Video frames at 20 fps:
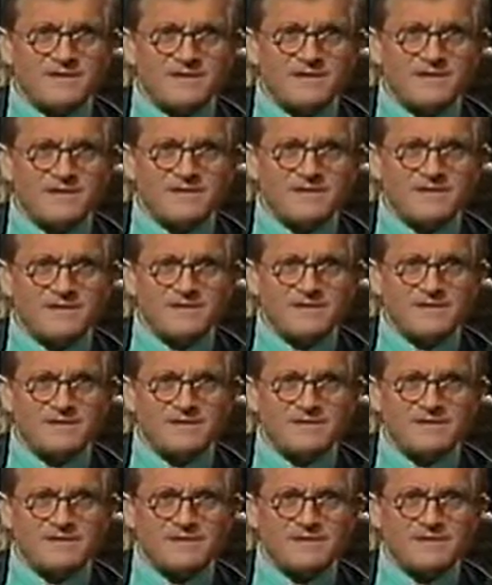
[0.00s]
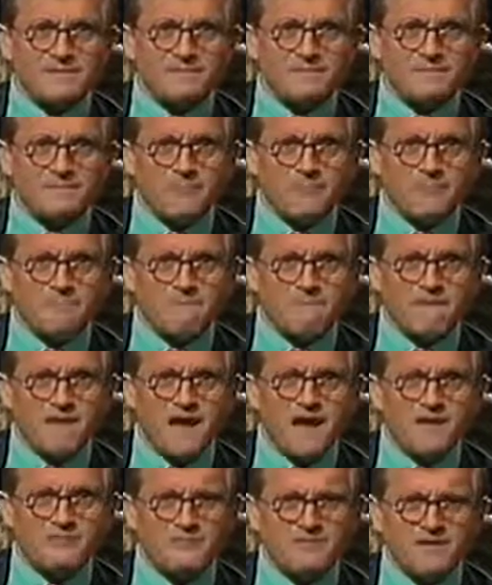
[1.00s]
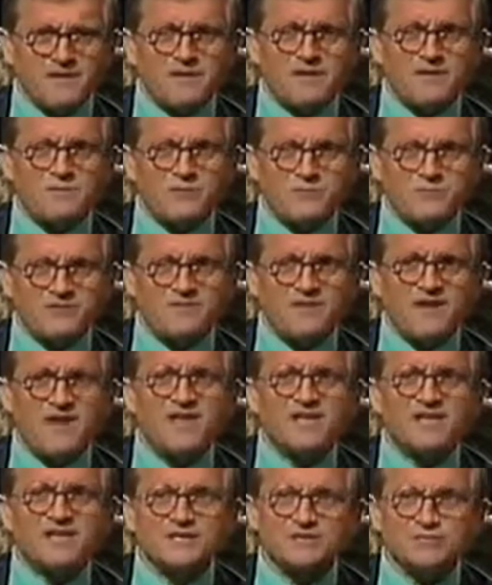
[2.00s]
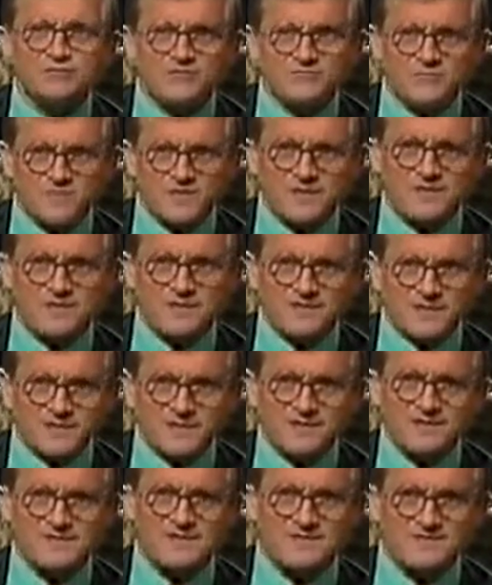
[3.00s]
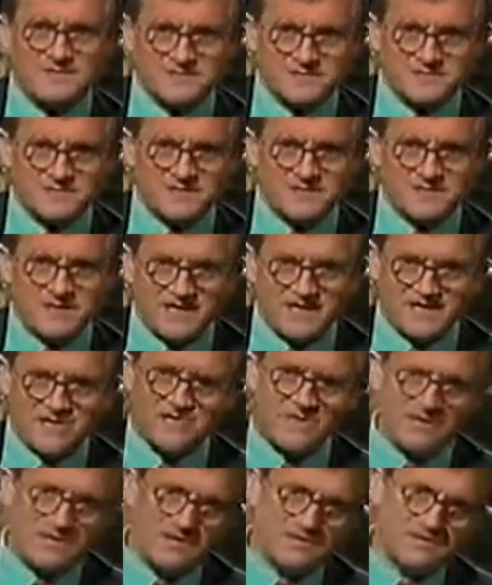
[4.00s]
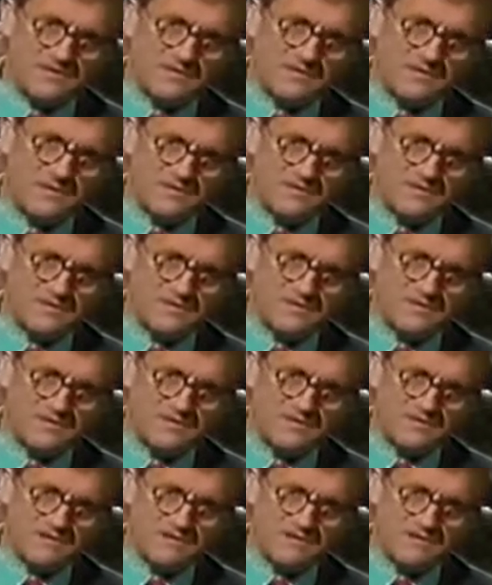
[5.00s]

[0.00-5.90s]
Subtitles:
anything. I think he would have liked to have been an artist, actually. I think